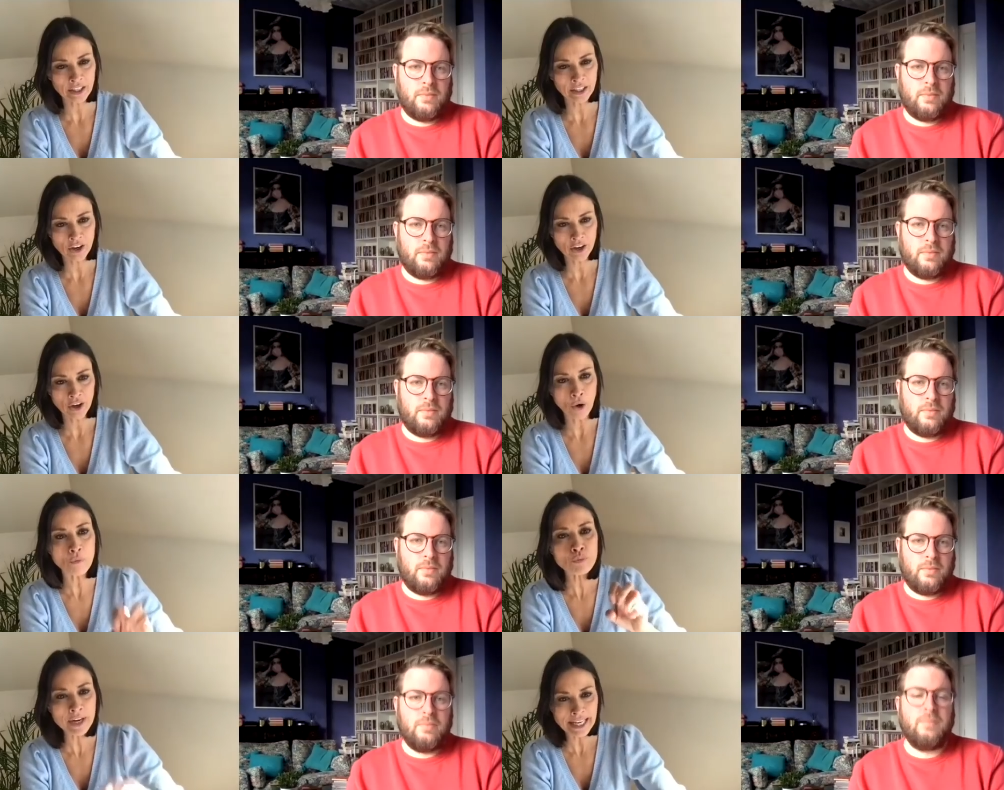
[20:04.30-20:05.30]
Speaker 1: her
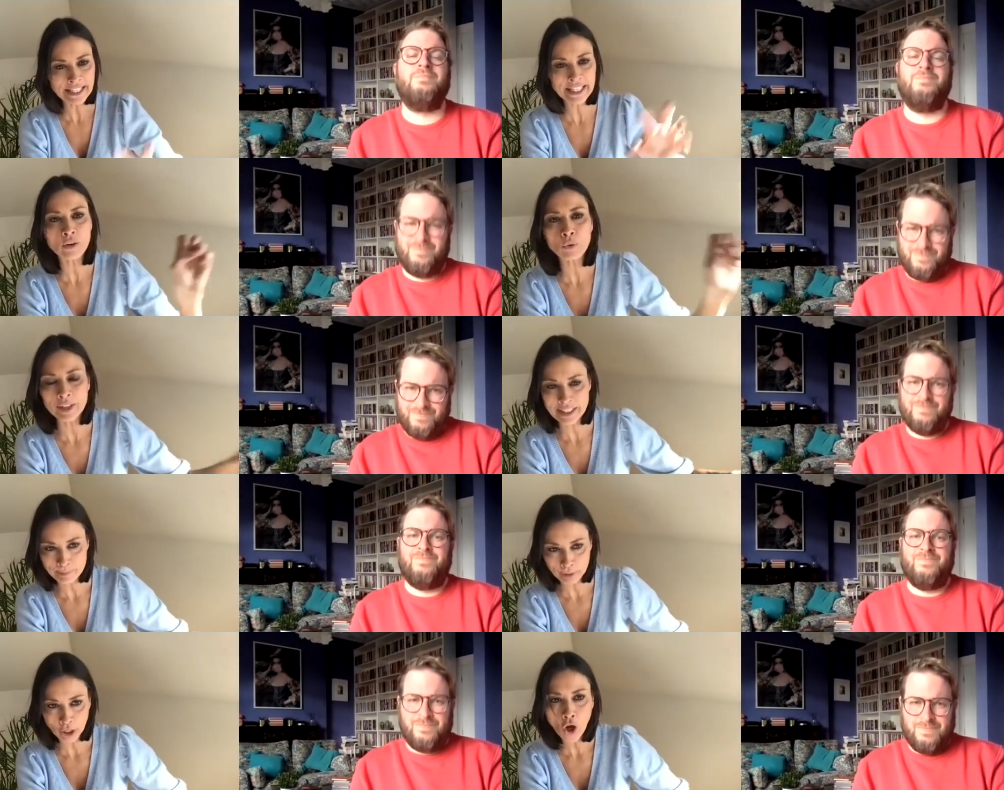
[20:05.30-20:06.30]
and reading all these
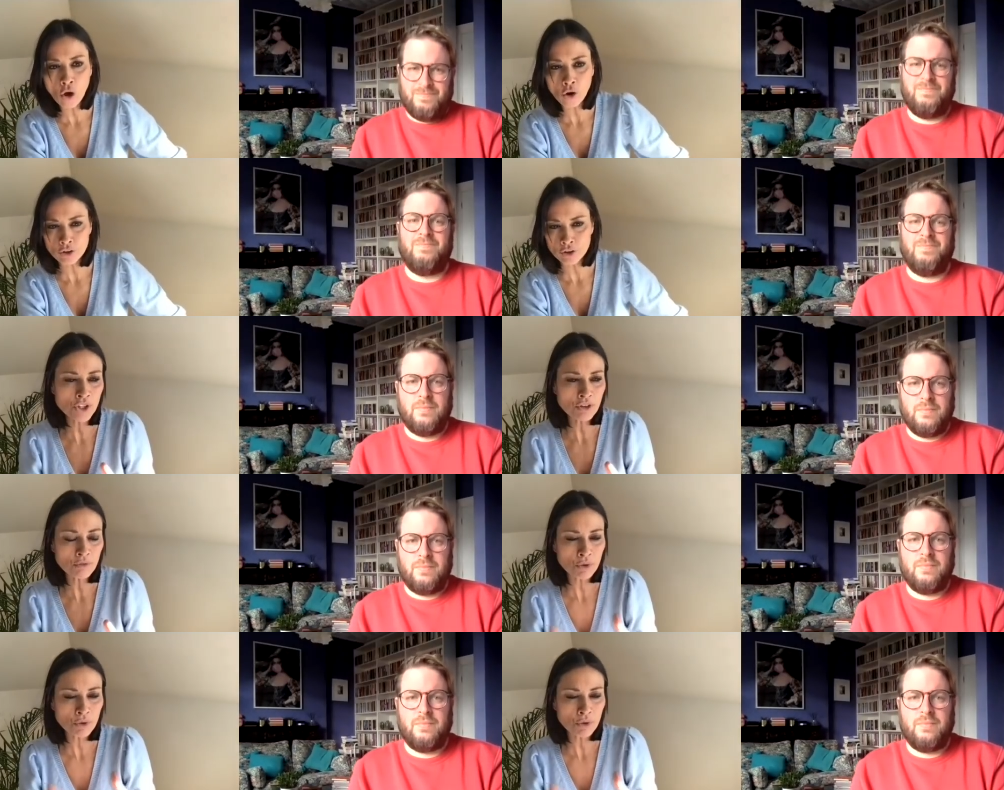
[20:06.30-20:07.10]
blogs would a